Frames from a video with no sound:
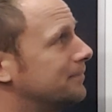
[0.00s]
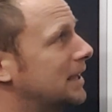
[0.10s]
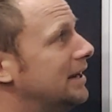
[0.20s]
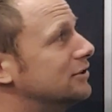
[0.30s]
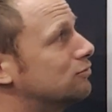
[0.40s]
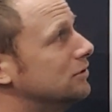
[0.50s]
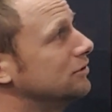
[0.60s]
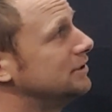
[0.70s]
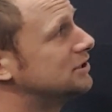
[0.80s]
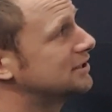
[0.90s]
And it's
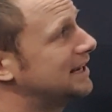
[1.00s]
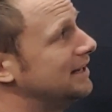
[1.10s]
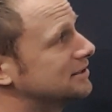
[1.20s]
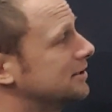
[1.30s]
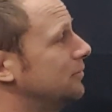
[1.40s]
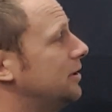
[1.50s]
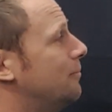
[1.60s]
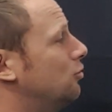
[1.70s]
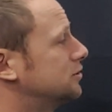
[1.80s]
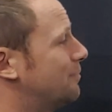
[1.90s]
really just getting some of the
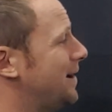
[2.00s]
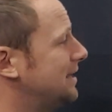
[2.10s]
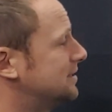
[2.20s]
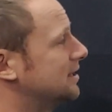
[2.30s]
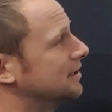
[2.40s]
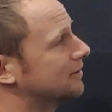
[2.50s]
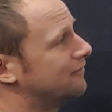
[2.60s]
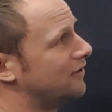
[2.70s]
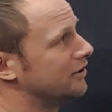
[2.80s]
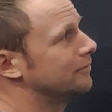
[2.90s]
most basic,
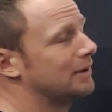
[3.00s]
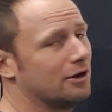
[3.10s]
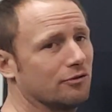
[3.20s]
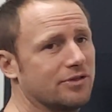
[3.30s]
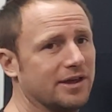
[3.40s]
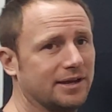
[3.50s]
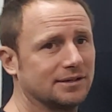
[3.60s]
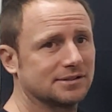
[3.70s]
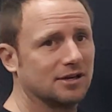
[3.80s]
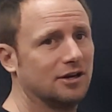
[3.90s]
fundamental
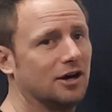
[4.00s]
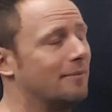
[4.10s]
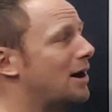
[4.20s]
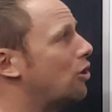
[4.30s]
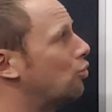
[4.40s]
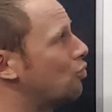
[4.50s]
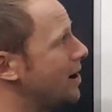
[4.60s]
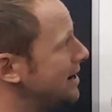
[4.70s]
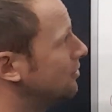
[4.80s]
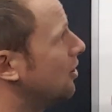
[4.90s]
things about weight